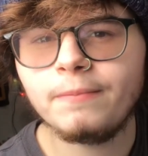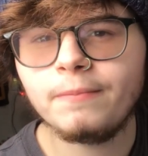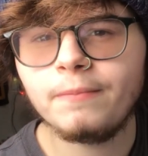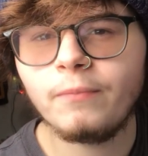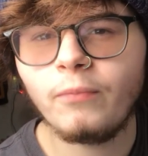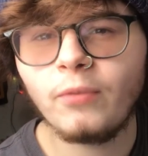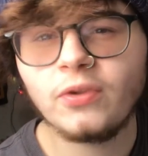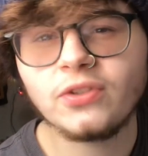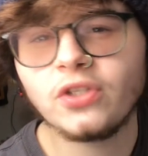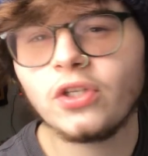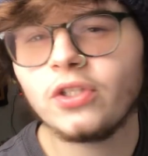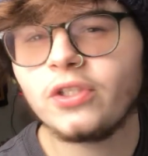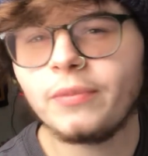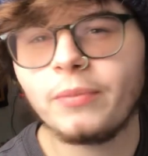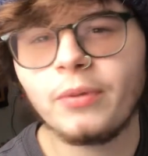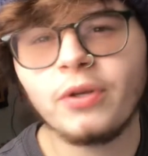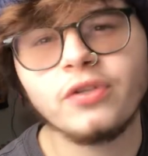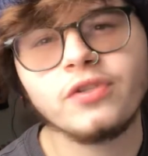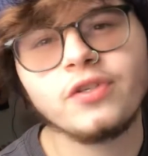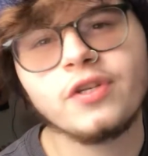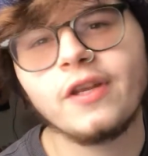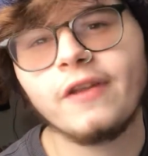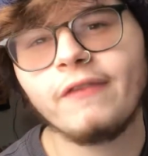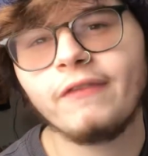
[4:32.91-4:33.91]
what's on your
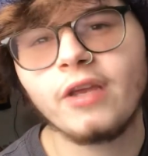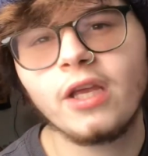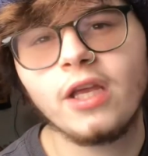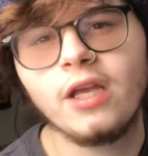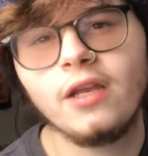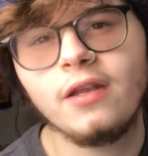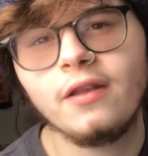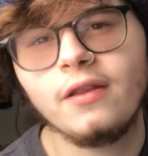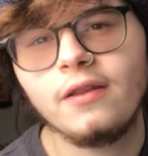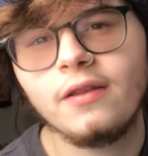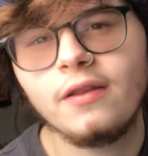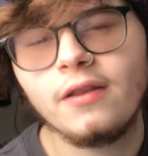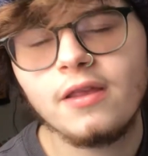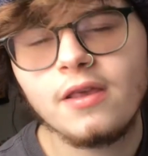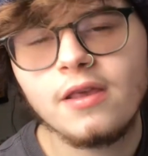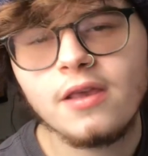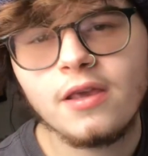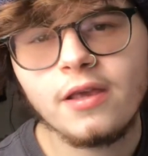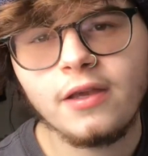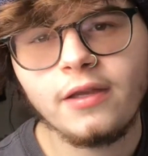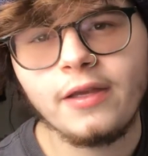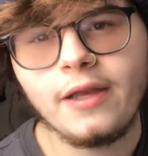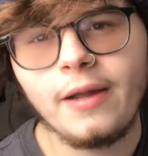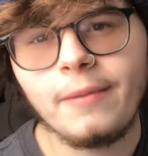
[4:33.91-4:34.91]
birth certificate.
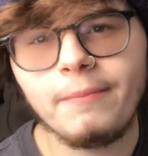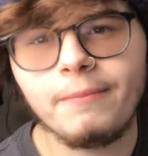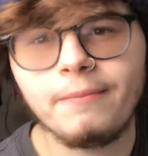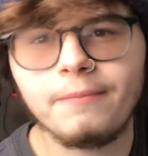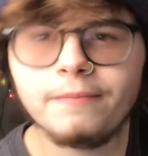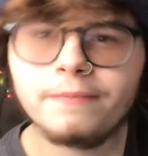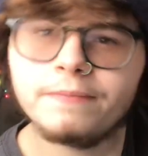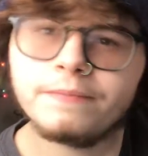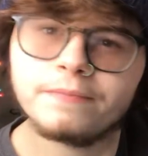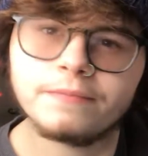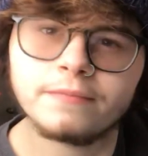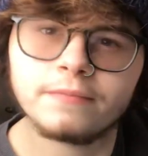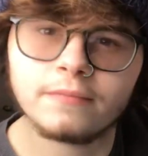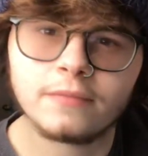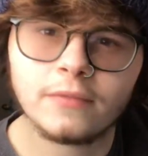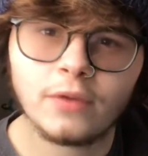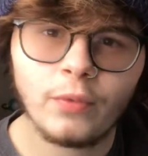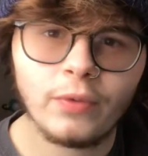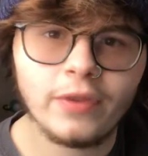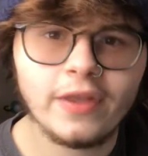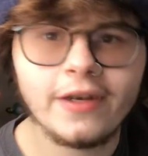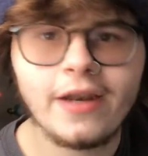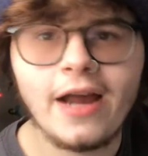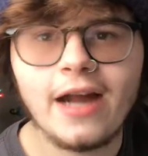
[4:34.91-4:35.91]
Yeah.
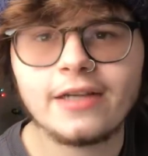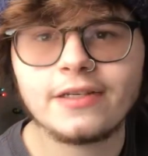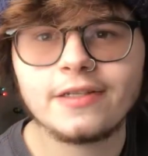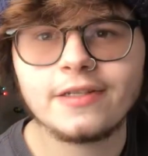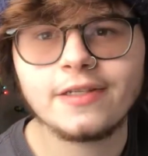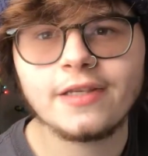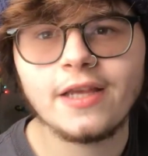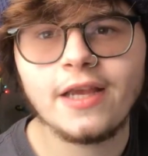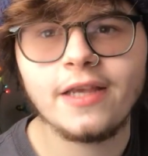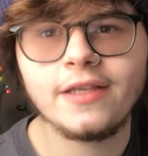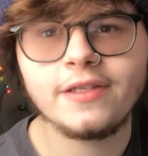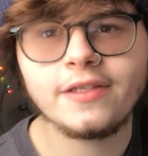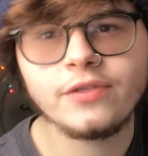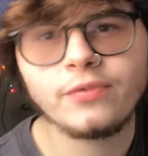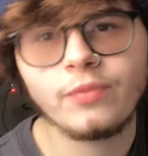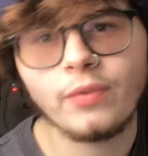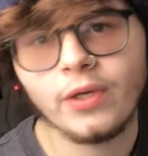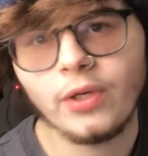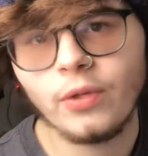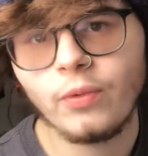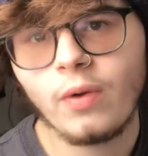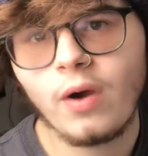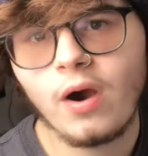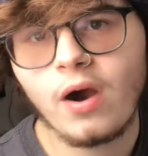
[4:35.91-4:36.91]
What the doctor says is
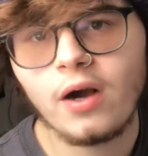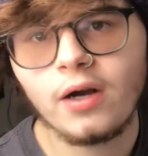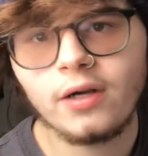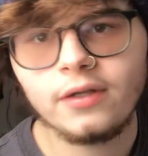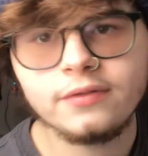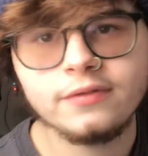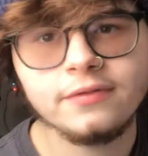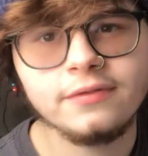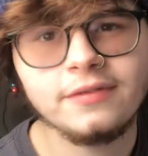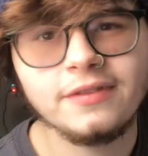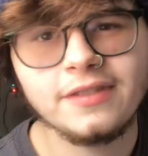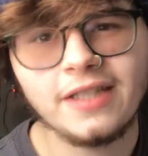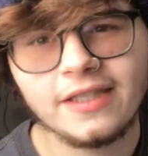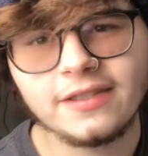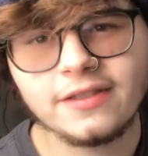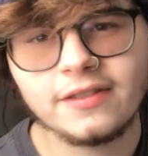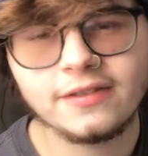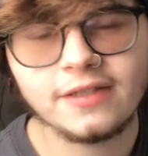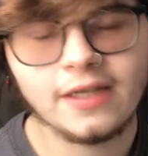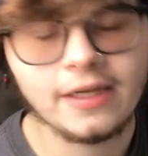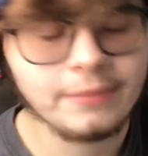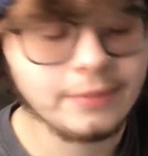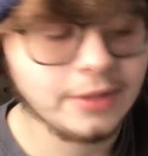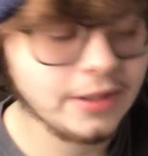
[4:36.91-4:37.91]
what you are. Sex
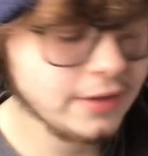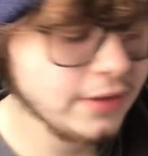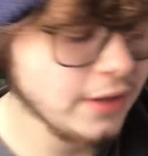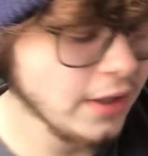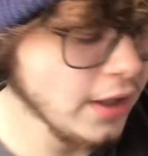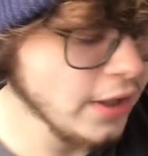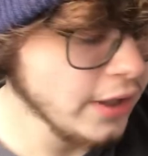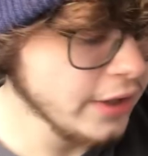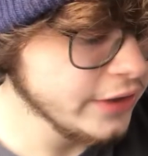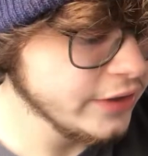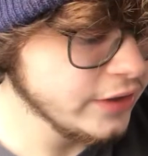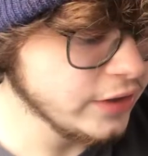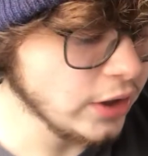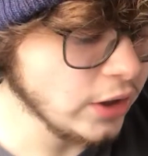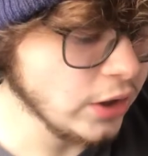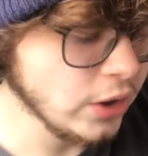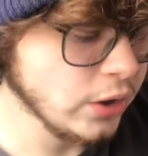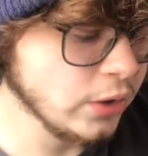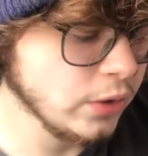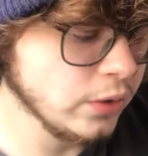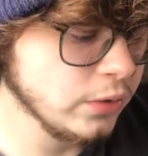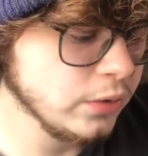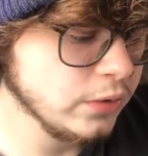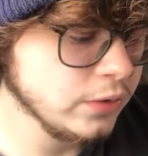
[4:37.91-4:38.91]
assignment.
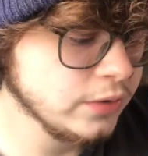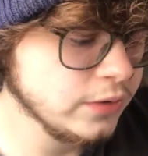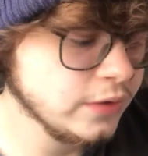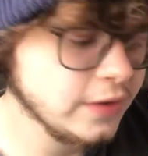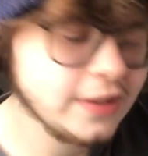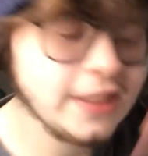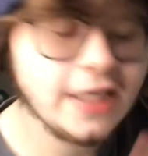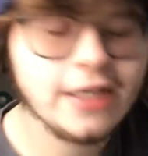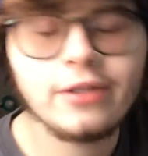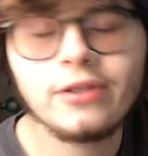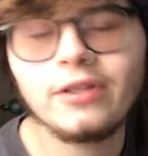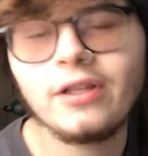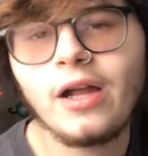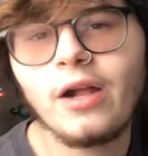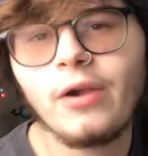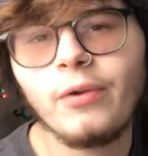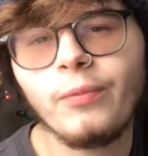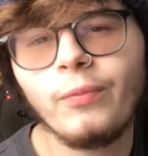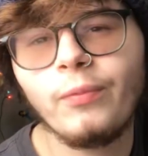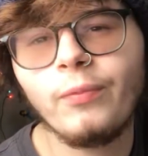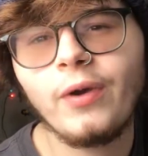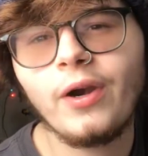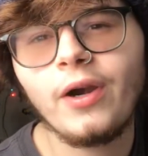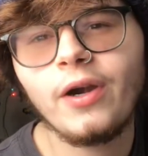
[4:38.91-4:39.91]
So
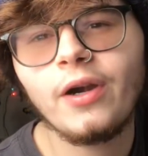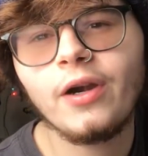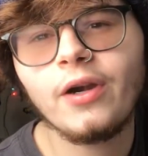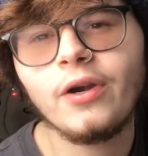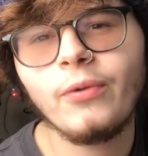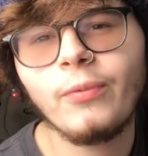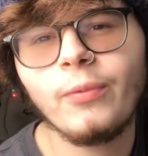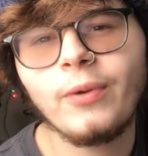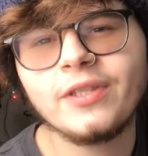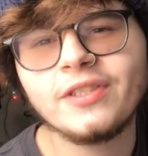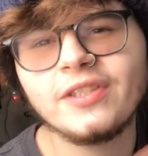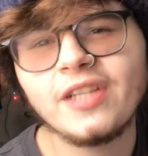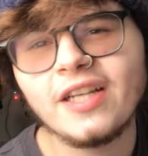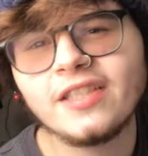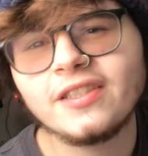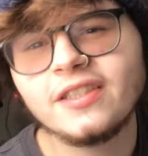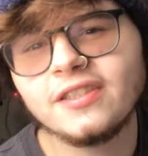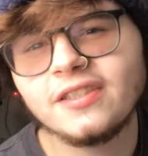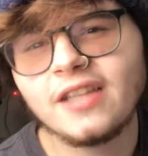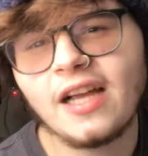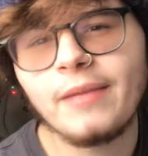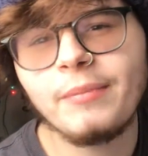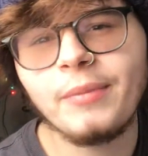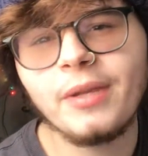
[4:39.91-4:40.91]
where sex
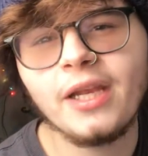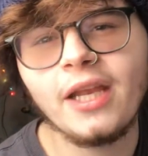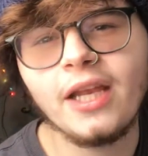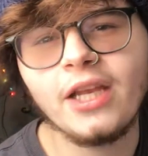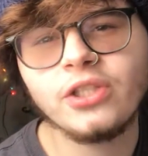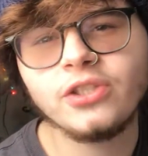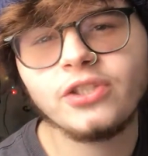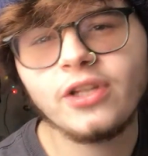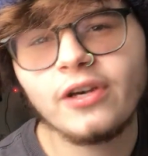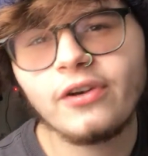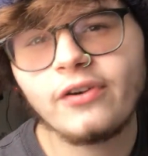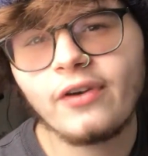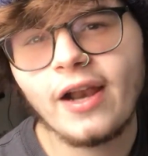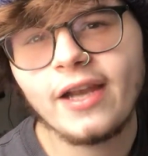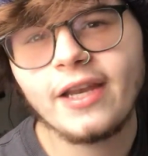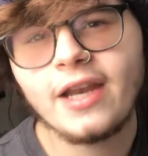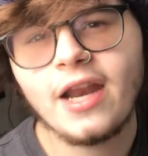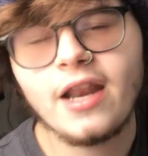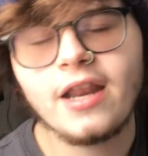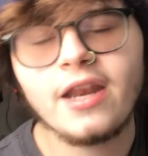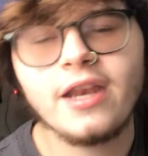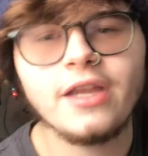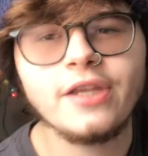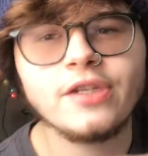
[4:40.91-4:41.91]
assignment and gender
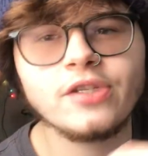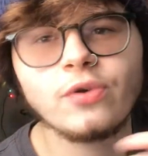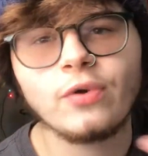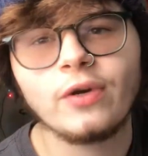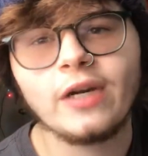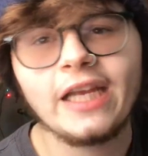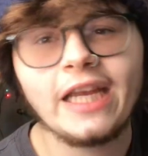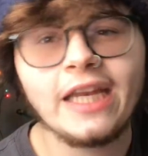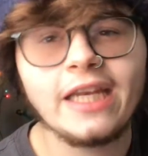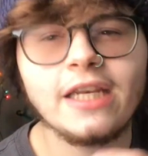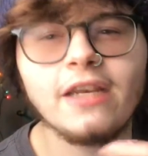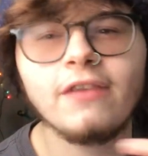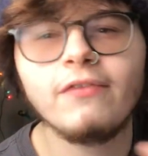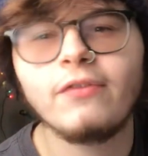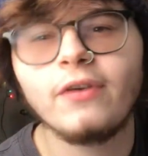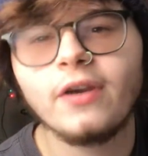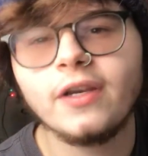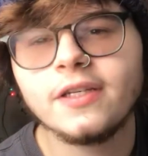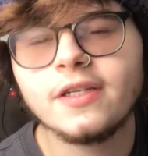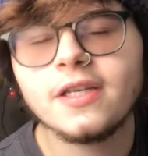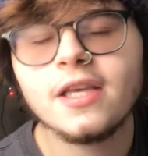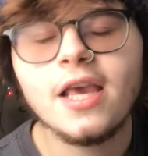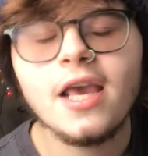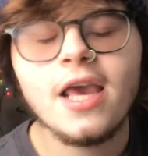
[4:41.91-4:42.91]
identity sort of get
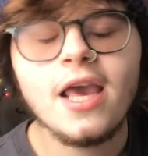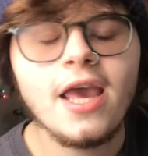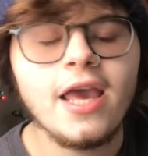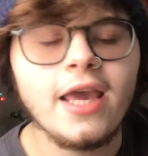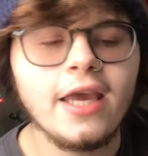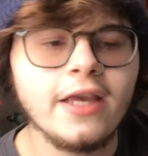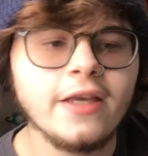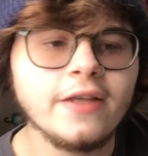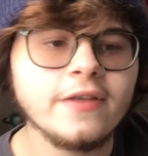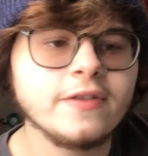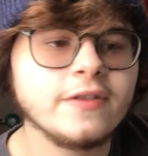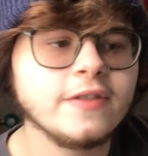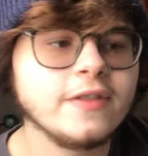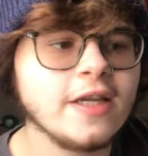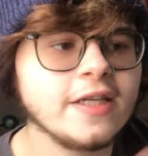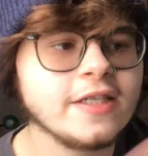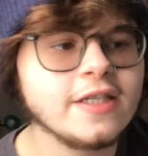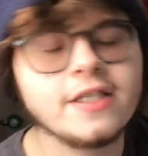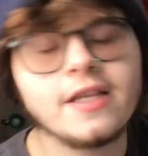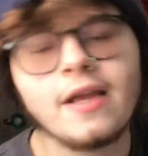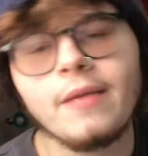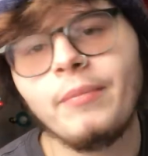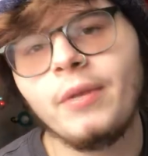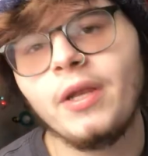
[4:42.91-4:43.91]
different is
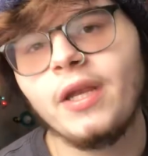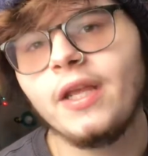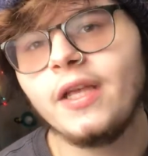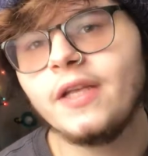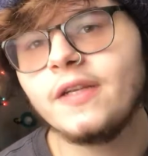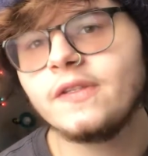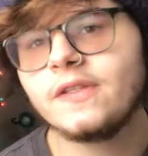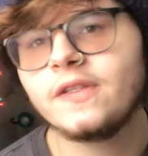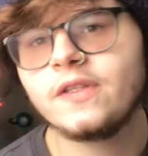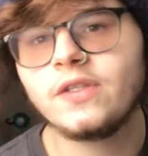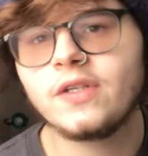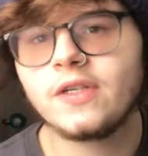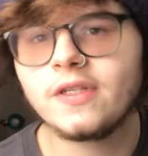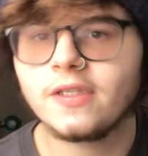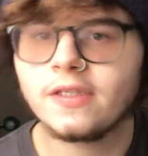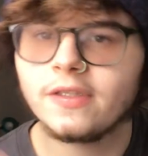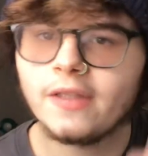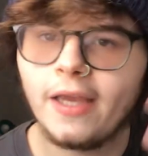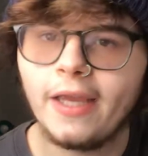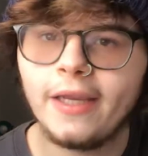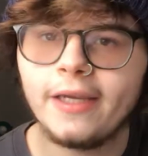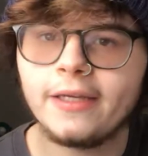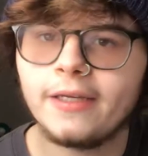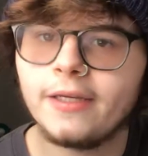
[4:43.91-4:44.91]
sex assignment is
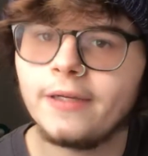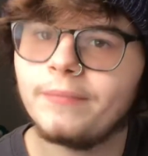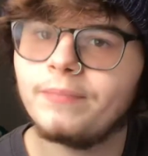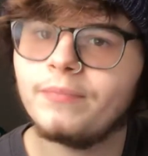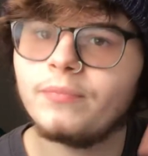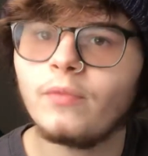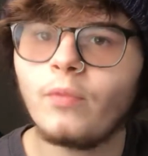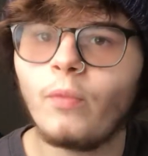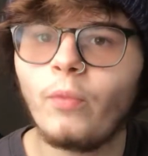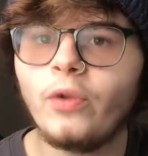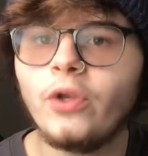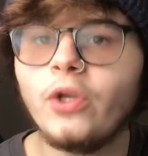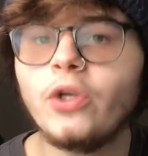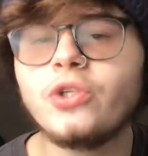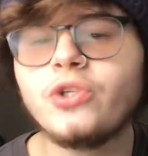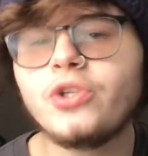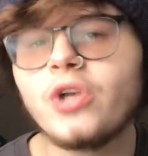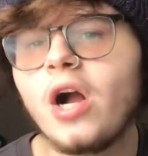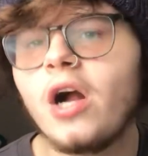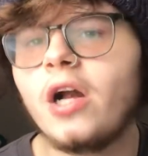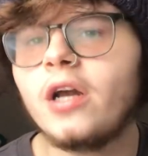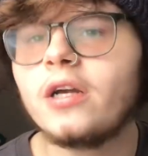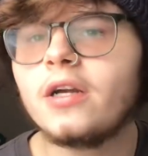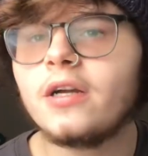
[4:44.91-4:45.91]
just like your
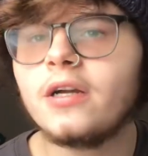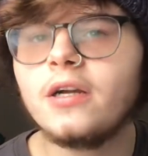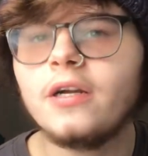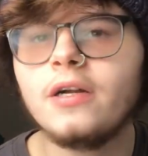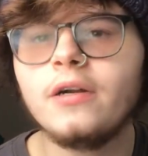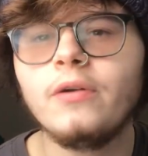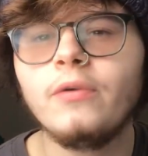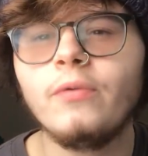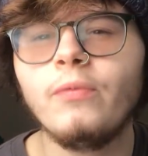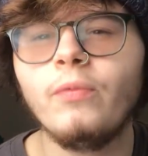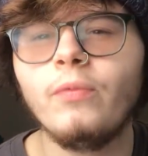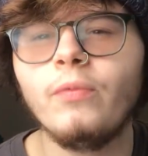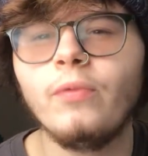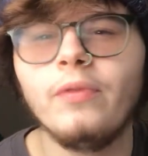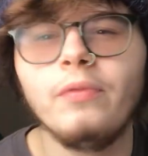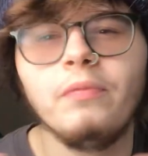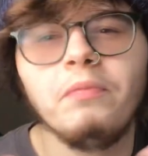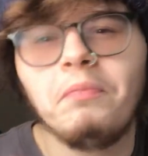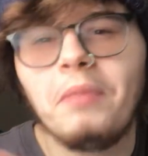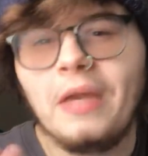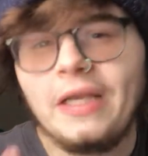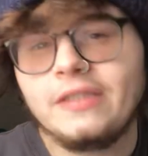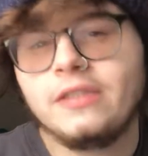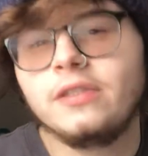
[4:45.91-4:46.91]
junk,
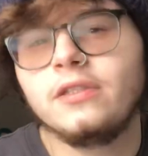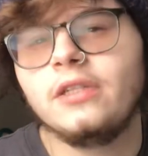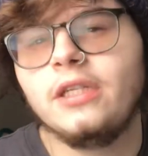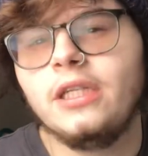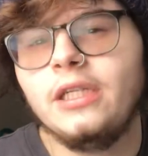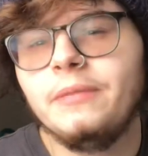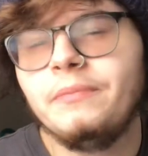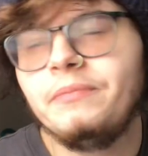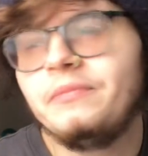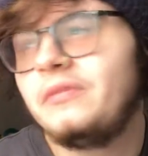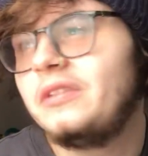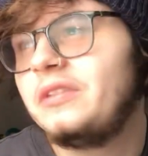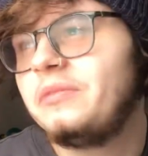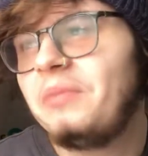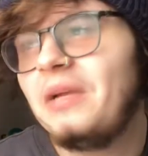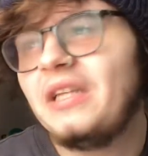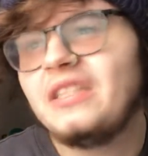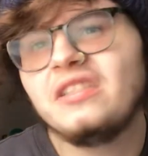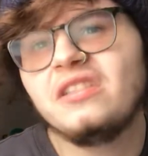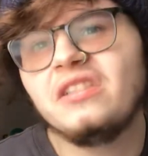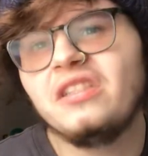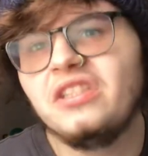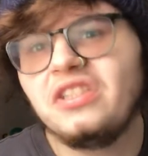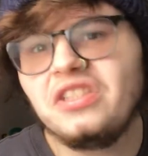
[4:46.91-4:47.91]

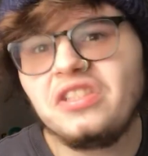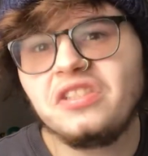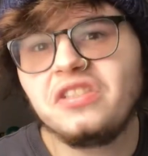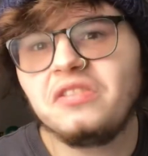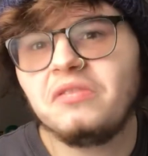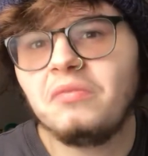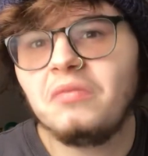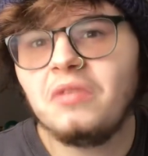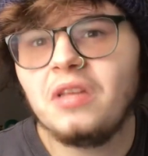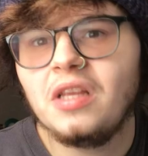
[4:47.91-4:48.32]
basically just